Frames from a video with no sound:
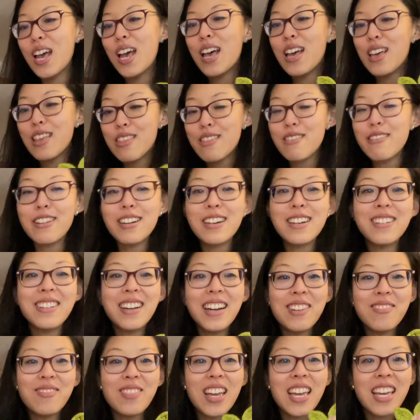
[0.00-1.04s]
through
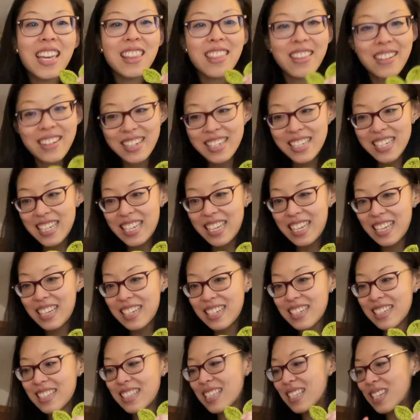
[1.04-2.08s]
and make
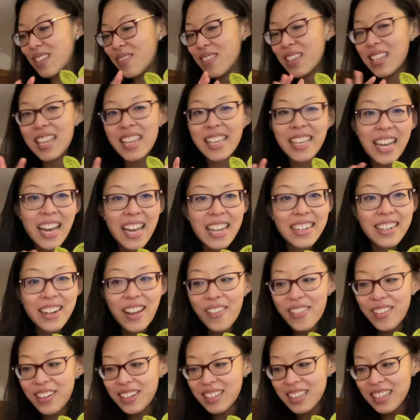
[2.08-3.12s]
13 just to be like
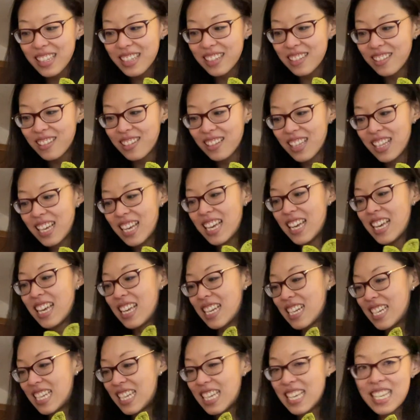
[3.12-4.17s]
another little
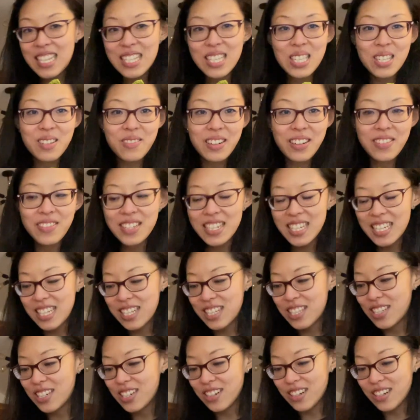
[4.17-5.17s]
T-Swift Easter